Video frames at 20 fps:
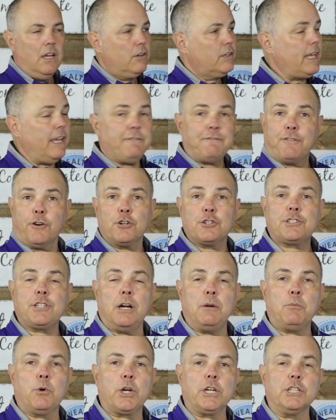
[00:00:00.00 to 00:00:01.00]
Okay, first
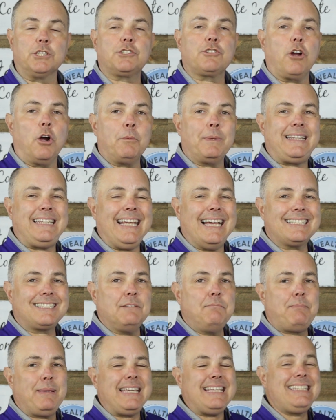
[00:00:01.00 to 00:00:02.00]
up, we're going to start with the
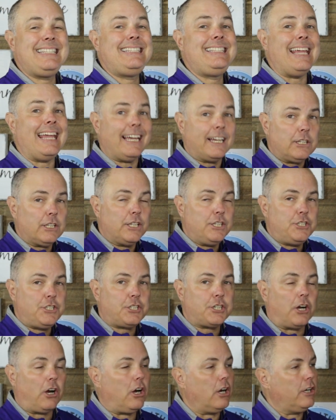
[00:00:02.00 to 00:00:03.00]
S&P daily
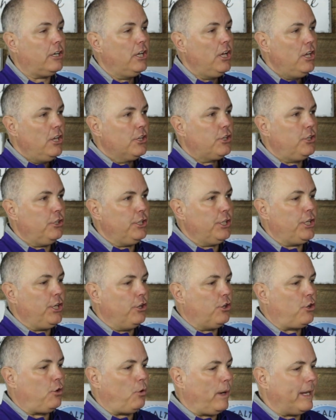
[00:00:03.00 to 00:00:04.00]
chart. Going to
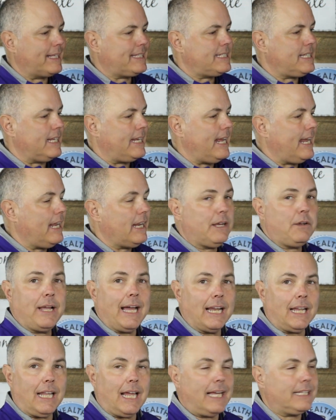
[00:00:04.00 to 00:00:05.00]
go quick today.
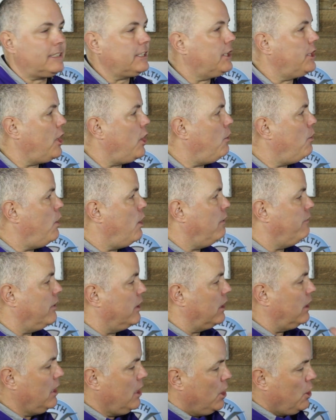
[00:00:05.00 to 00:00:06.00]
Got a lot to go
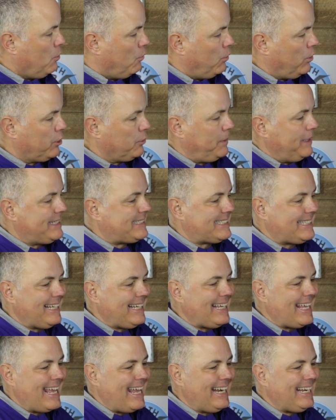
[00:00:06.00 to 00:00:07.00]
over. What do we
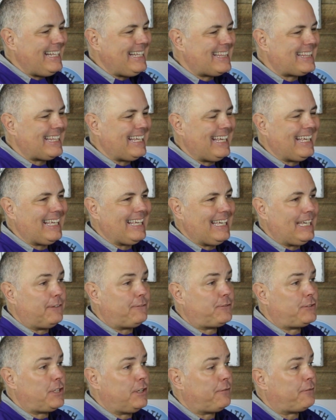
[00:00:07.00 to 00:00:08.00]
see? Anything
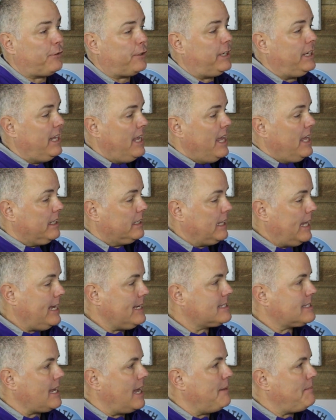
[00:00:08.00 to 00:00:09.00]
if different?
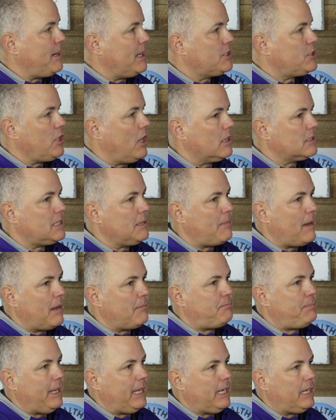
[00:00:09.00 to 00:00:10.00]
Last time I talked
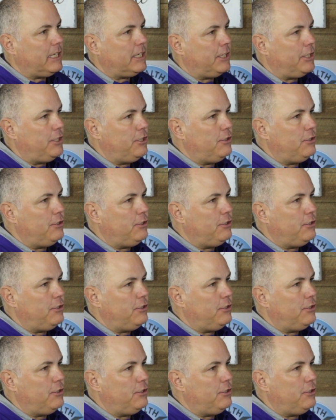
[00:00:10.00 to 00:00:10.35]
about being in a